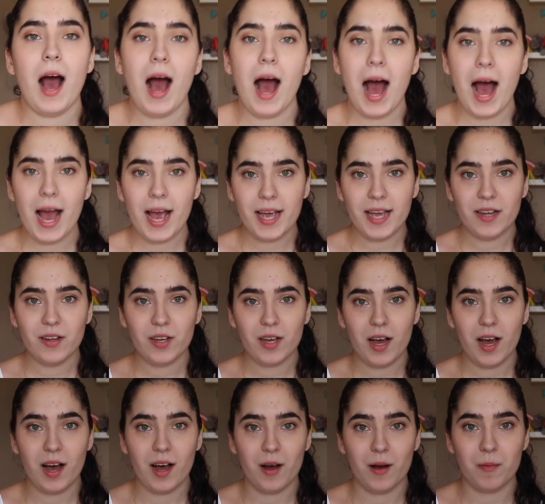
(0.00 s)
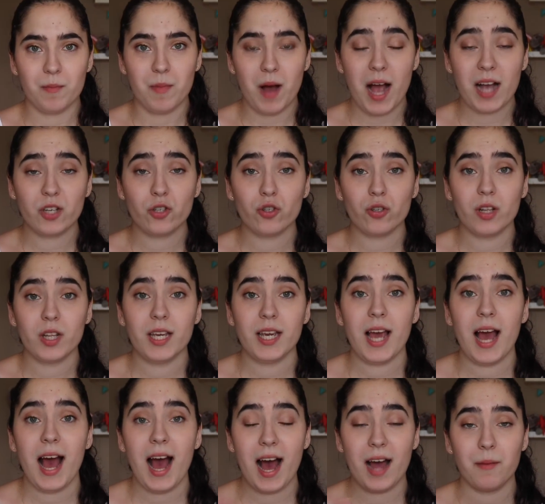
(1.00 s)
I actually
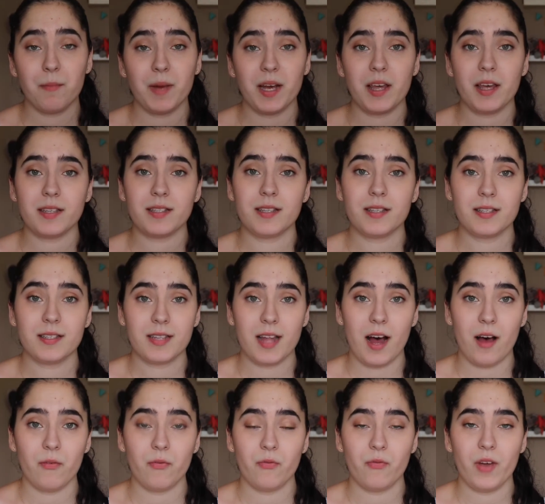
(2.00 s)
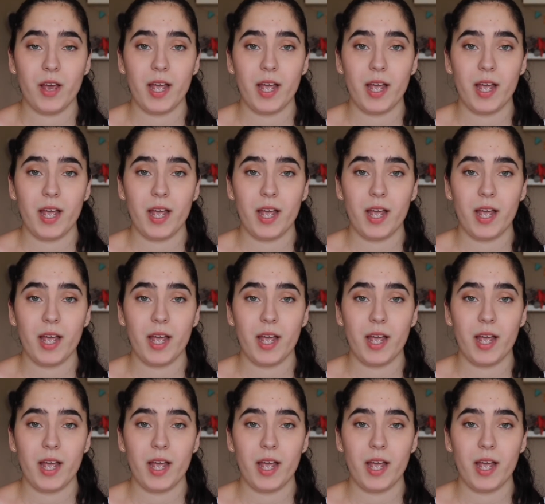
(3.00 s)
had my stuff